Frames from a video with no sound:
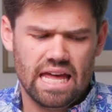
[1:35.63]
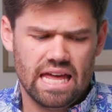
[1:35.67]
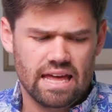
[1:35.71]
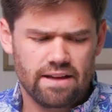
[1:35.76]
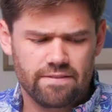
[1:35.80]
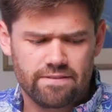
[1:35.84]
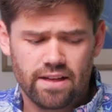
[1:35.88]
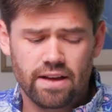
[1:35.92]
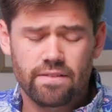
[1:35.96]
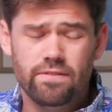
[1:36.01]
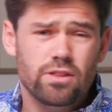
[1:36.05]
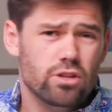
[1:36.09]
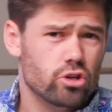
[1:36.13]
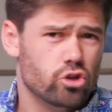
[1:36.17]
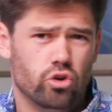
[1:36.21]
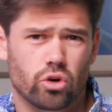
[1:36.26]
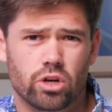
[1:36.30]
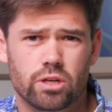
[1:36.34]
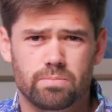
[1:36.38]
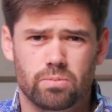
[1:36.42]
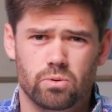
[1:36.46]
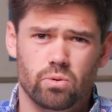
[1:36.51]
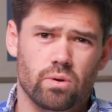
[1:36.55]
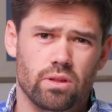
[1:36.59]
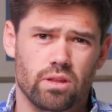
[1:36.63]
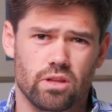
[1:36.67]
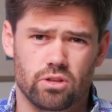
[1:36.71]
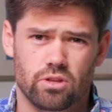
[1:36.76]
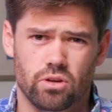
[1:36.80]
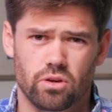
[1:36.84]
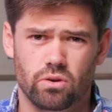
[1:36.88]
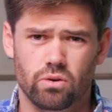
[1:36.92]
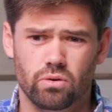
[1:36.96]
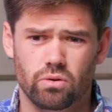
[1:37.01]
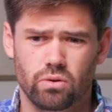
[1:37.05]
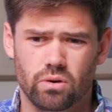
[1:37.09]
If given the choice between the
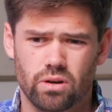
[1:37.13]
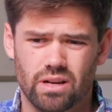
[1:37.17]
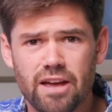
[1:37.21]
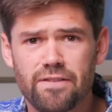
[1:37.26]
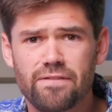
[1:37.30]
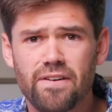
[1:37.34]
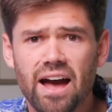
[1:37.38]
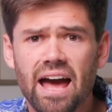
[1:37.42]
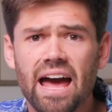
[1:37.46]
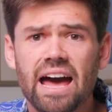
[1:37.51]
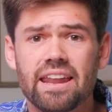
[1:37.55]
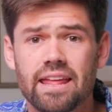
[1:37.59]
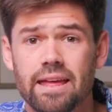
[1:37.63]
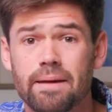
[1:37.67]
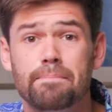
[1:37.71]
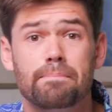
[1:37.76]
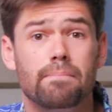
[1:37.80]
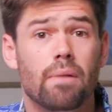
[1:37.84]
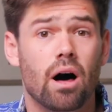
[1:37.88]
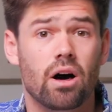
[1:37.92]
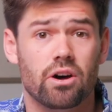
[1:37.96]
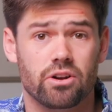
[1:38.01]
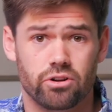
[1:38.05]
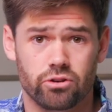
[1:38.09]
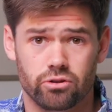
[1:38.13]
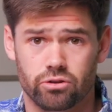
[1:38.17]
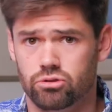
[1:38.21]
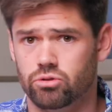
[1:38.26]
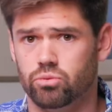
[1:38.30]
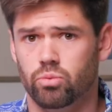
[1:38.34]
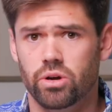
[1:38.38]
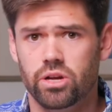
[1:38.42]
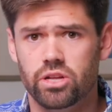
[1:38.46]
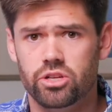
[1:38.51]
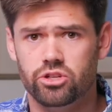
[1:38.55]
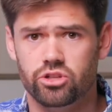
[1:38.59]
two, if I had a modern
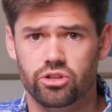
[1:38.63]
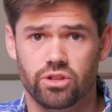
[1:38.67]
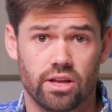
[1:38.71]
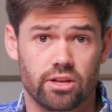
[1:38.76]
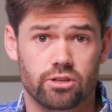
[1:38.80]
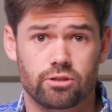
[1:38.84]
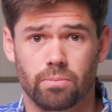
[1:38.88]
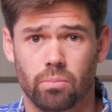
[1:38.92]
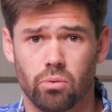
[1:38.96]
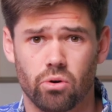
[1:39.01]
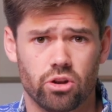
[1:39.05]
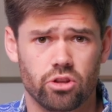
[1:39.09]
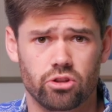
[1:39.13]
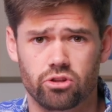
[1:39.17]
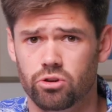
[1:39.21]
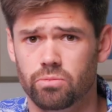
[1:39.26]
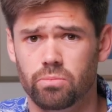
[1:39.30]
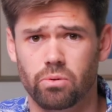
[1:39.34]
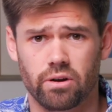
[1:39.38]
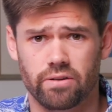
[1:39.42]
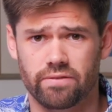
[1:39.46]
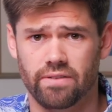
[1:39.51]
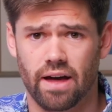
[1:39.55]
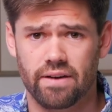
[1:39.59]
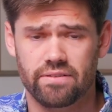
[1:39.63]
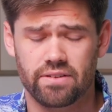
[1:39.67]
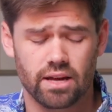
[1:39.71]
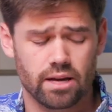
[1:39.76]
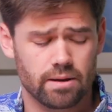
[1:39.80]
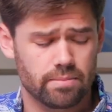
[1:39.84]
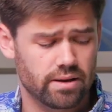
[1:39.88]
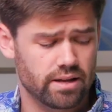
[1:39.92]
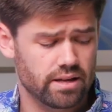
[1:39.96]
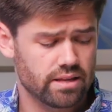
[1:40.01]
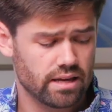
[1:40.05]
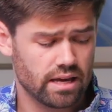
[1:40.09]
Switch that supported 2.5
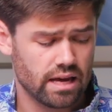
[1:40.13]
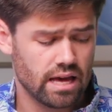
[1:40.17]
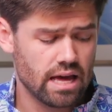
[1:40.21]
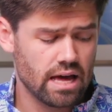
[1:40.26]
gigabit,